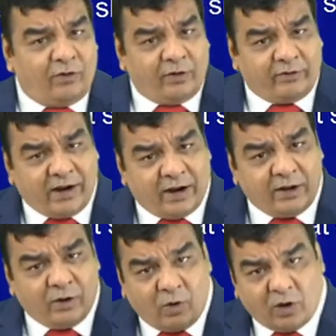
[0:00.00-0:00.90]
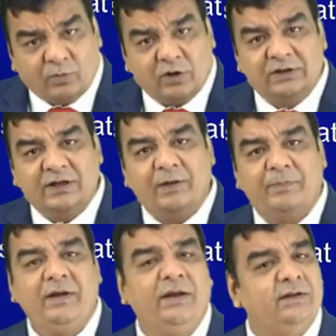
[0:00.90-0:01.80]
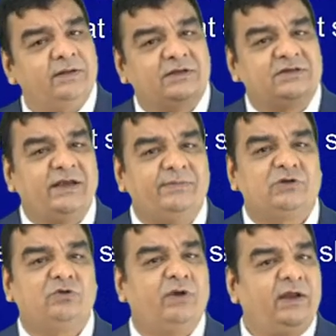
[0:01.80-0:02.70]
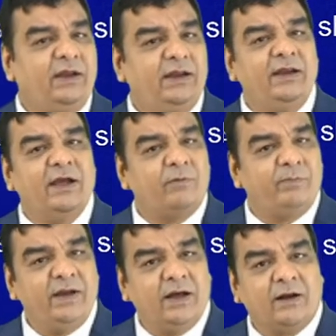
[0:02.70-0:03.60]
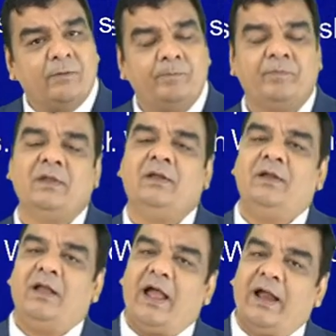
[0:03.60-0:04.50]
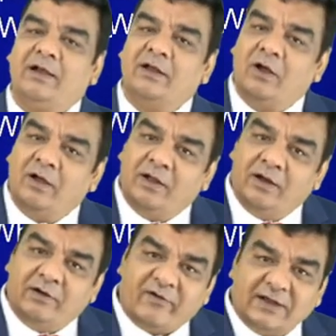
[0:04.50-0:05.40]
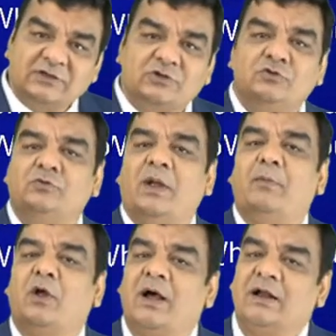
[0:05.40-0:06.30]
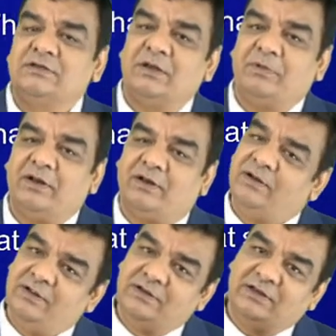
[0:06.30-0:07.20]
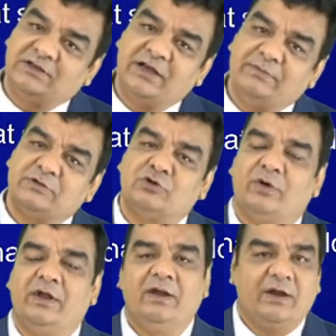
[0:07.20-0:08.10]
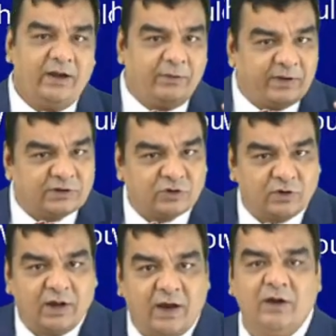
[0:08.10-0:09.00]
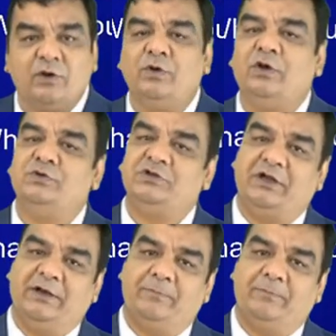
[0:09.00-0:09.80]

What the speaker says: Regarding hormonal therapy, the same story, ERPR, and trastuzumab or Herceptin, the same story, depends on HER2 new gene.